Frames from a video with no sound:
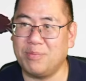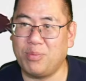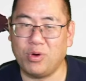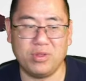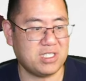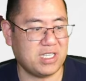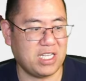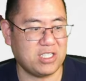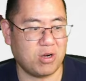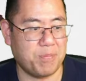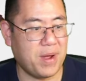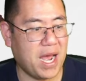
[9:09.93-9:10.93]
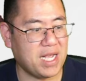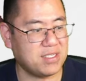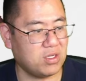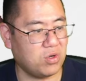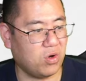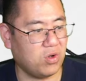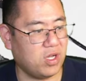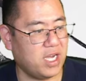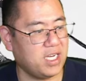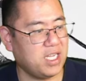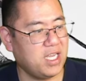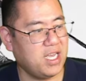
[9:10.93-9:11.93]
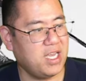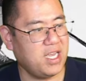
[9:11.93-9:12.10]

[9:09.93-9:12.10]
Both his skates are past the goal line,